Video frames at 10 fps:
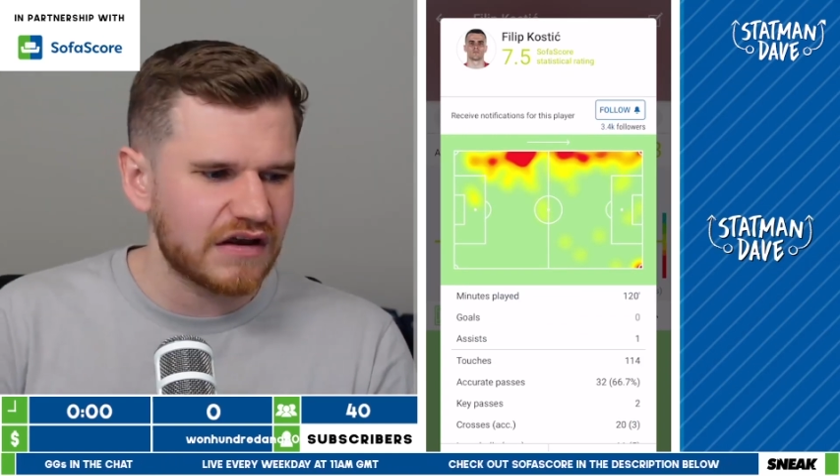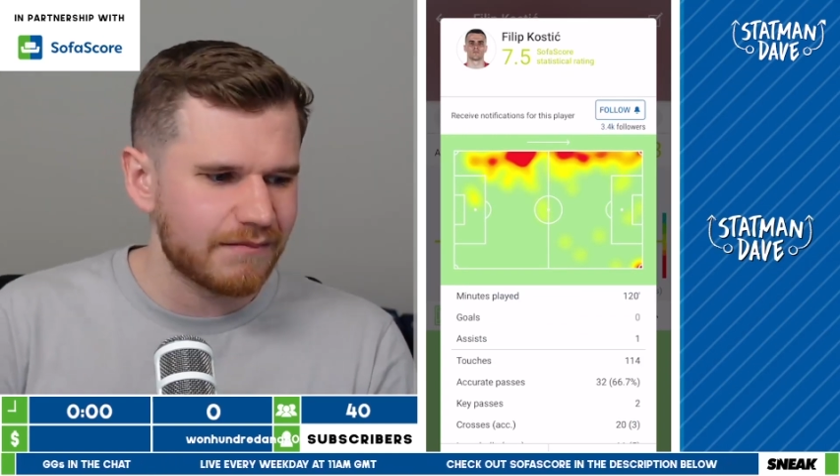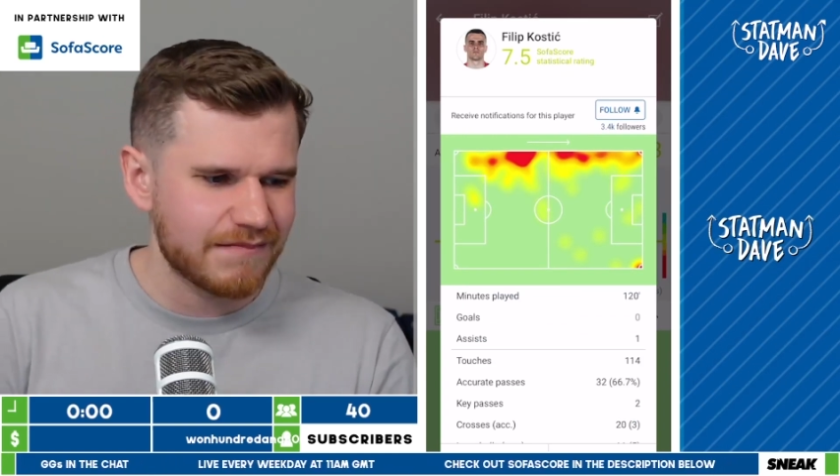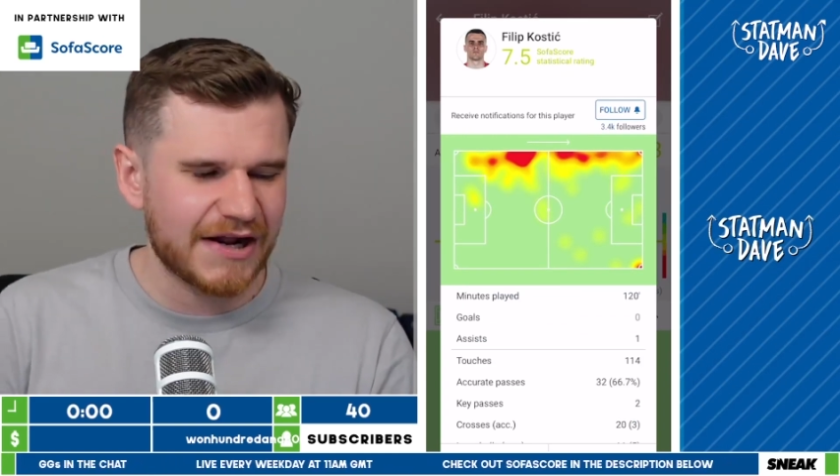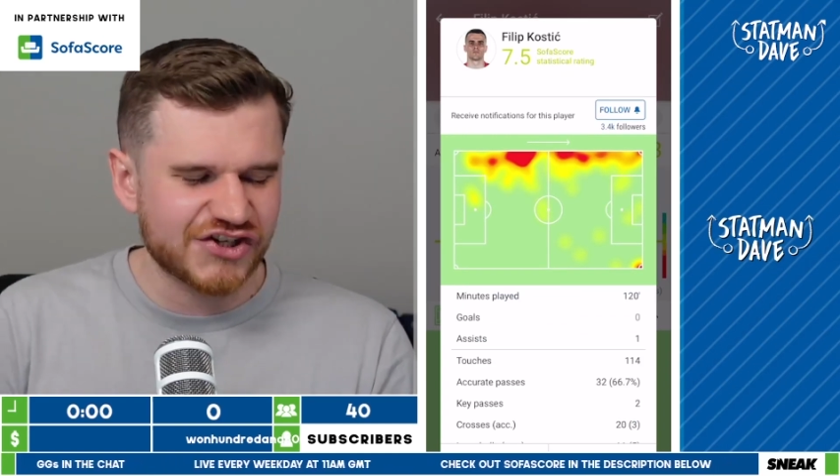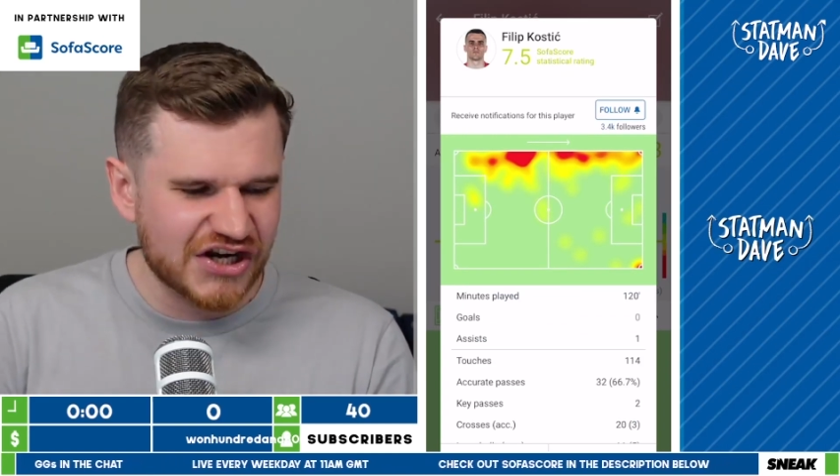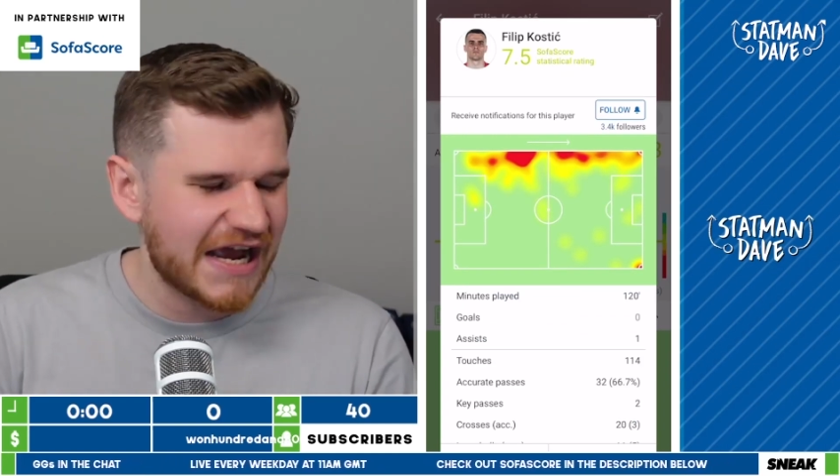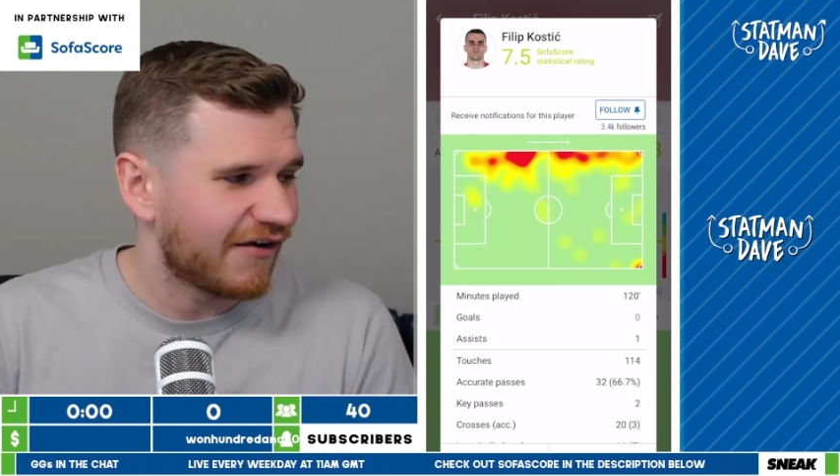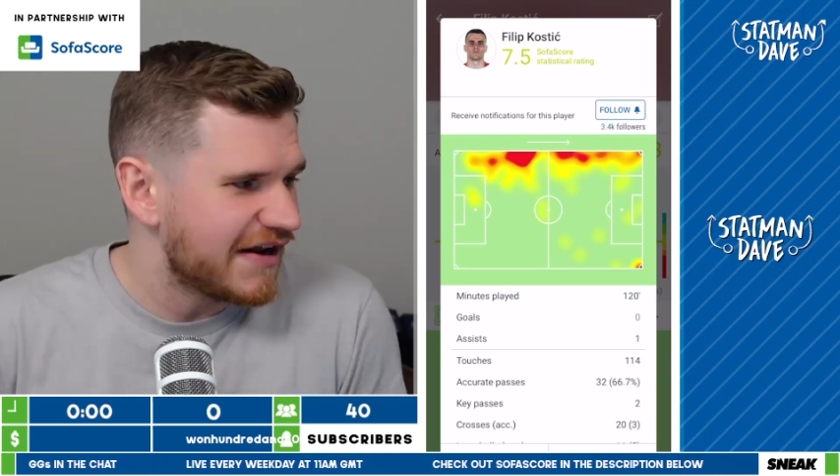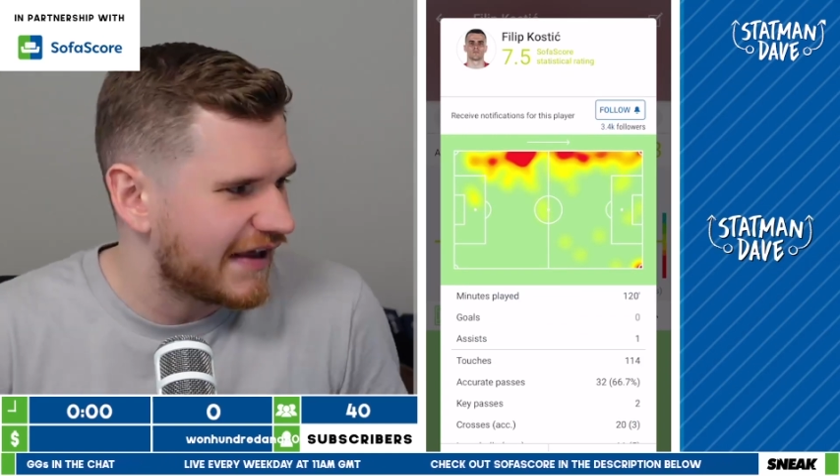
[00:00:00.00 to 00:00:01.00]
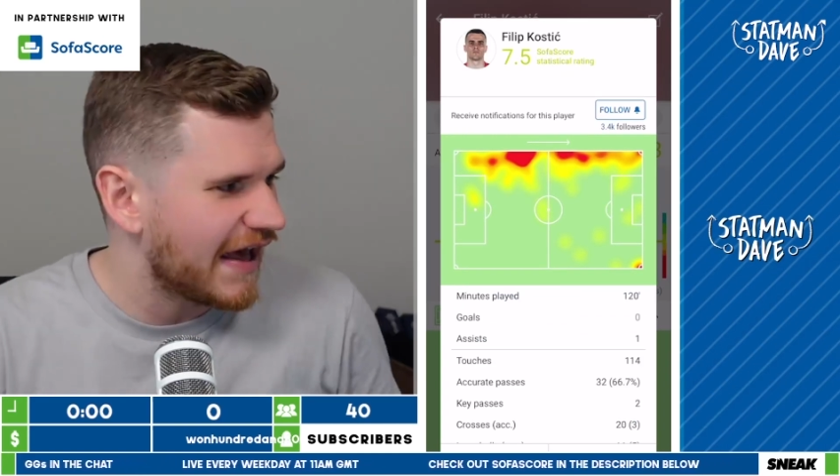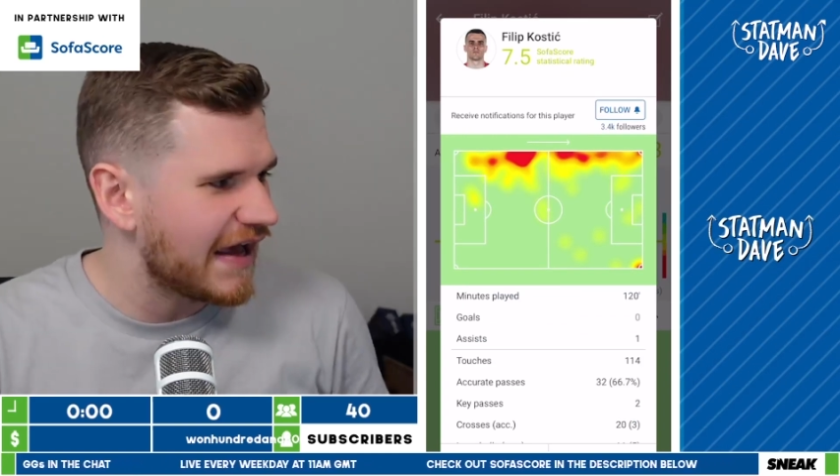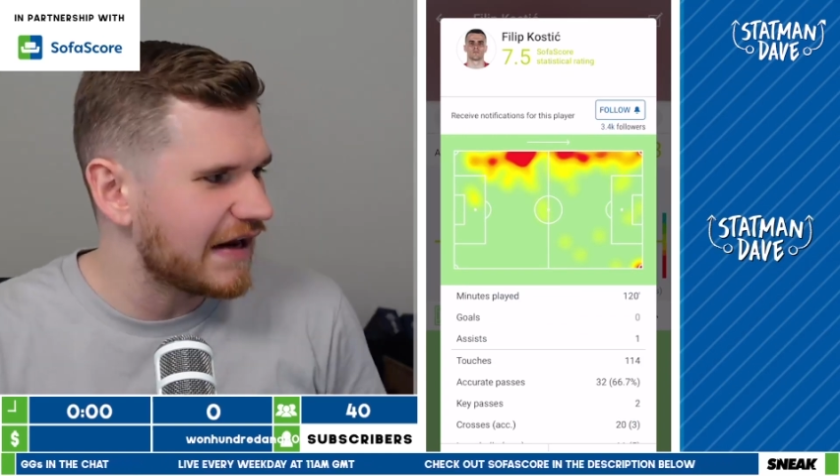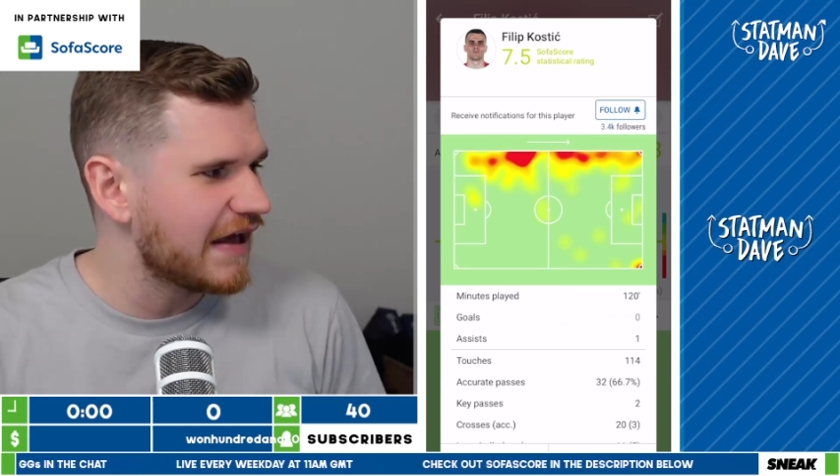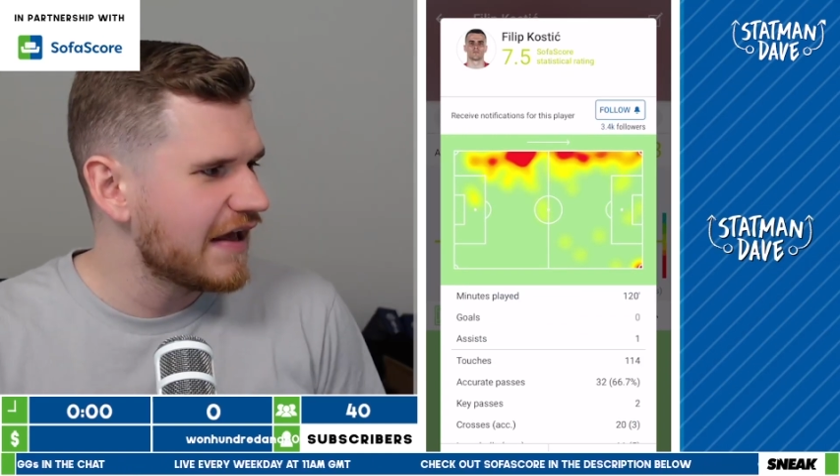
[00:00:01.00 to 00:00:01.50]
Imagine Harry
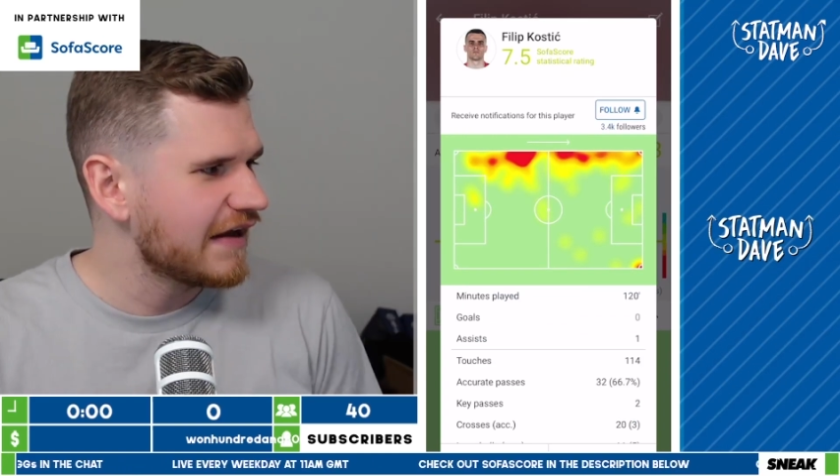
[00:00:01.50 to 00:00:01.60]
Kane